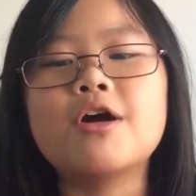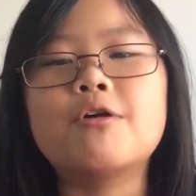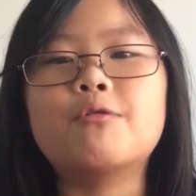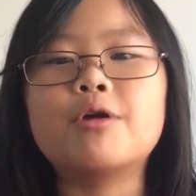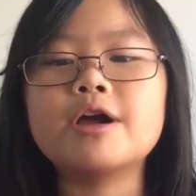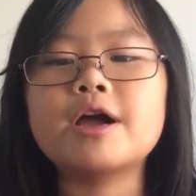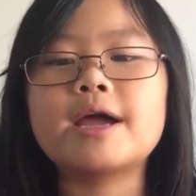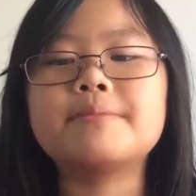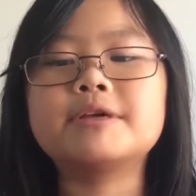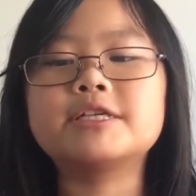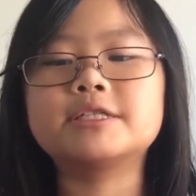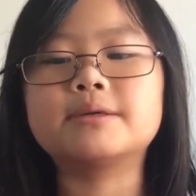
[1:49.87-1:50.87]
What I
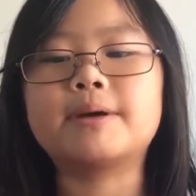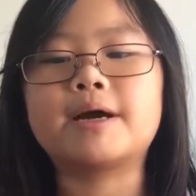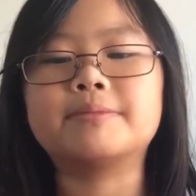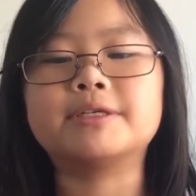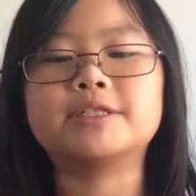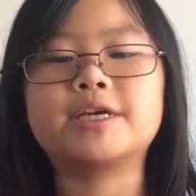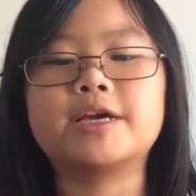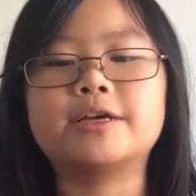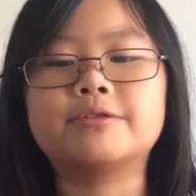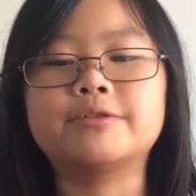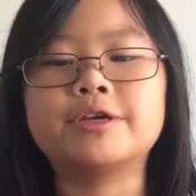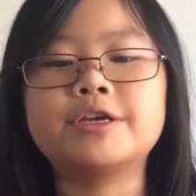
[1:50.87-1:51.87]
miss about
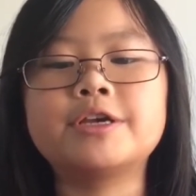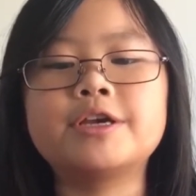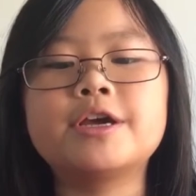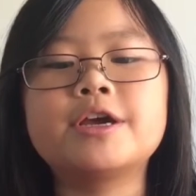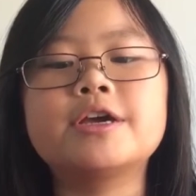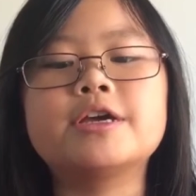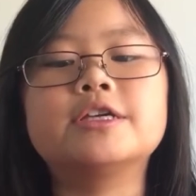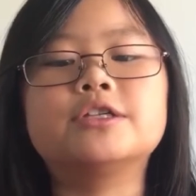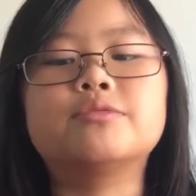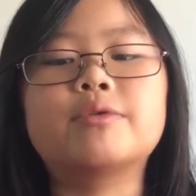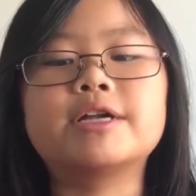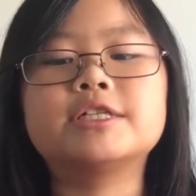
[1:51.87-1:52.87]
Ms.Henry
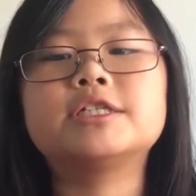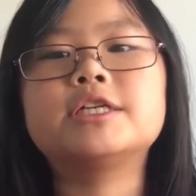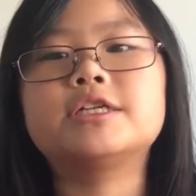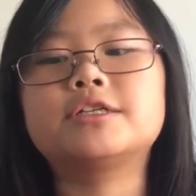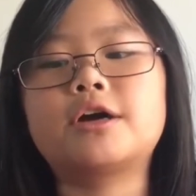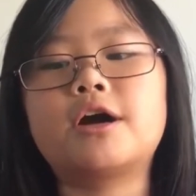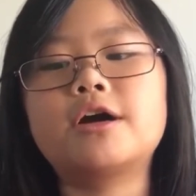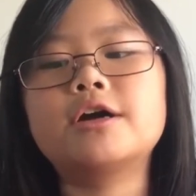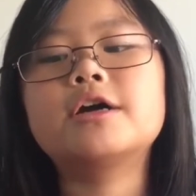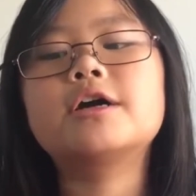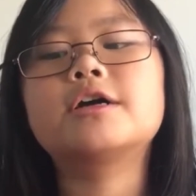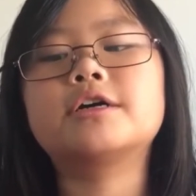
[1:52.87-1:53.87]
is when she
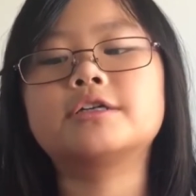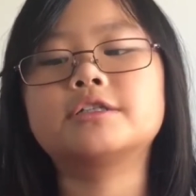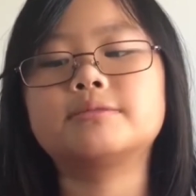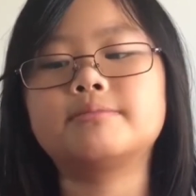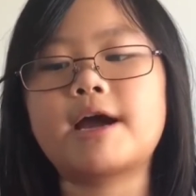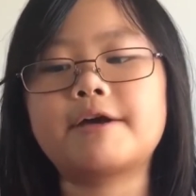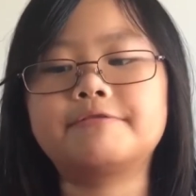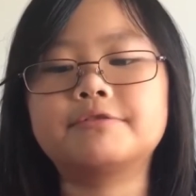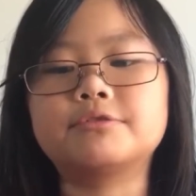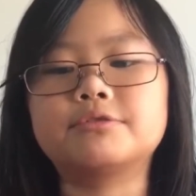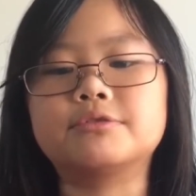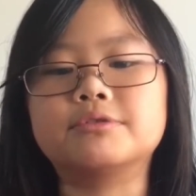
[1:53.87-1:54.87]
taught us math
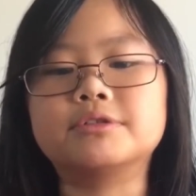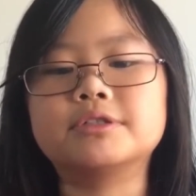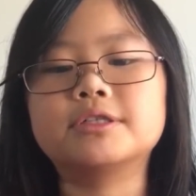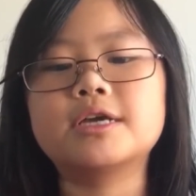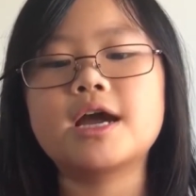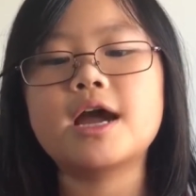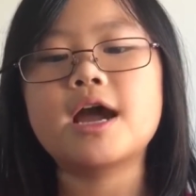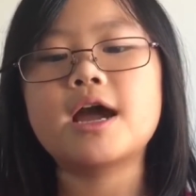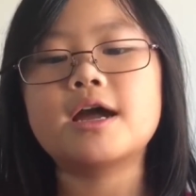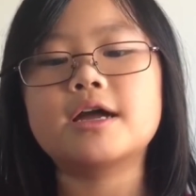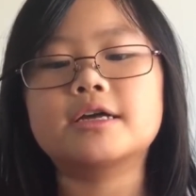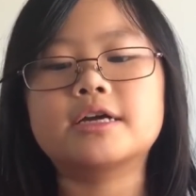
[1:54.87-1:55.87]
tools,
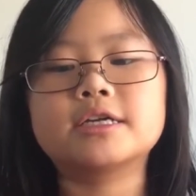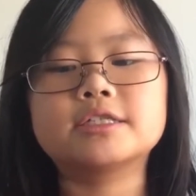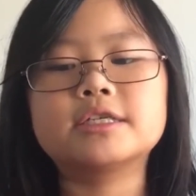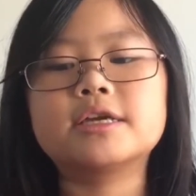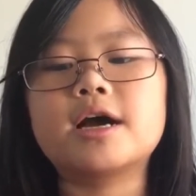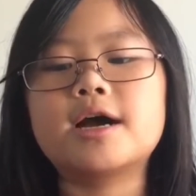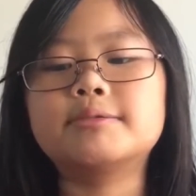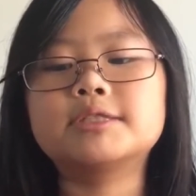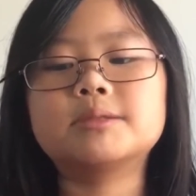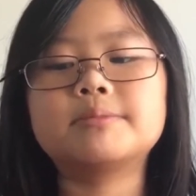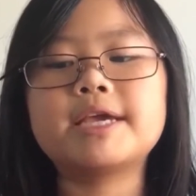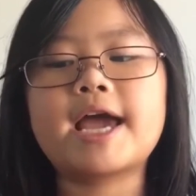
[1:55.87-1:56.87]
because it
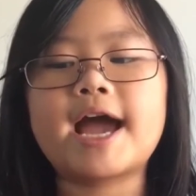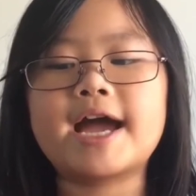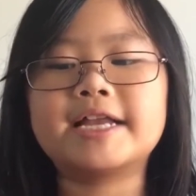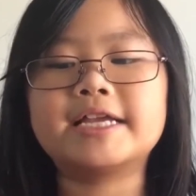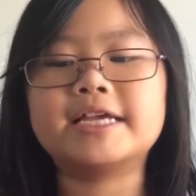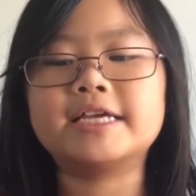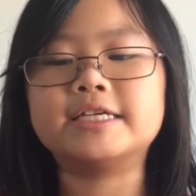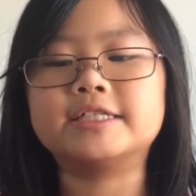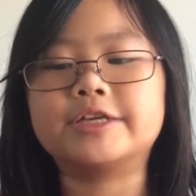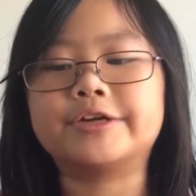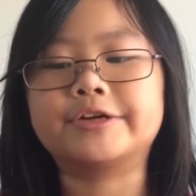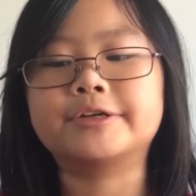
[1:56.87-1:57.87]
helps me add
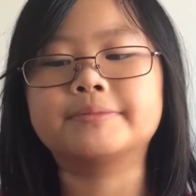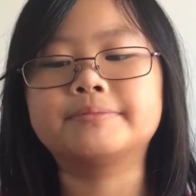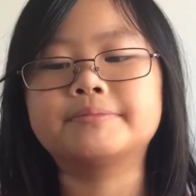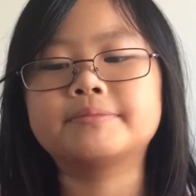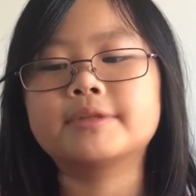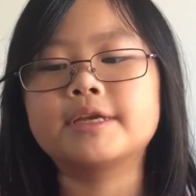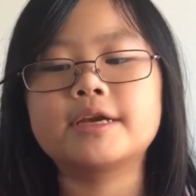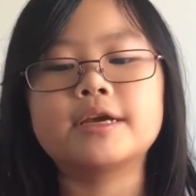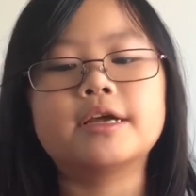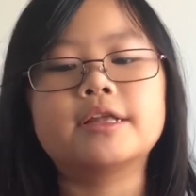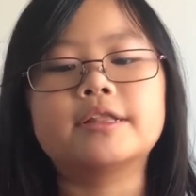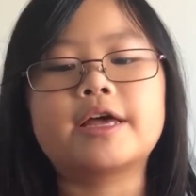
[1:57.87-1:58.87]
easier,
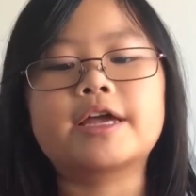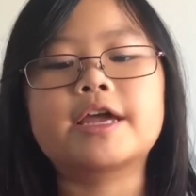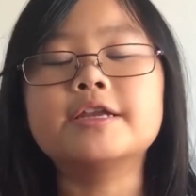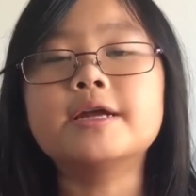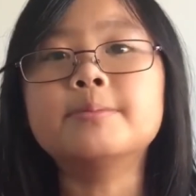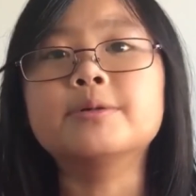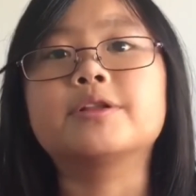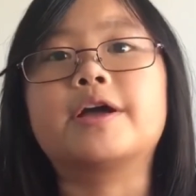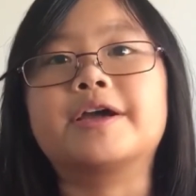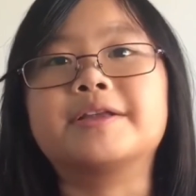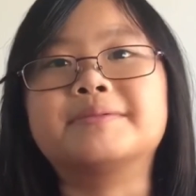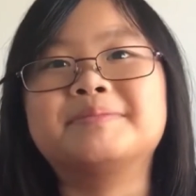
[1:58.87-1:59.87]
like a number
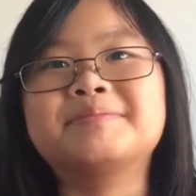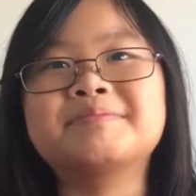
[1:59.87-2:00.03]
line.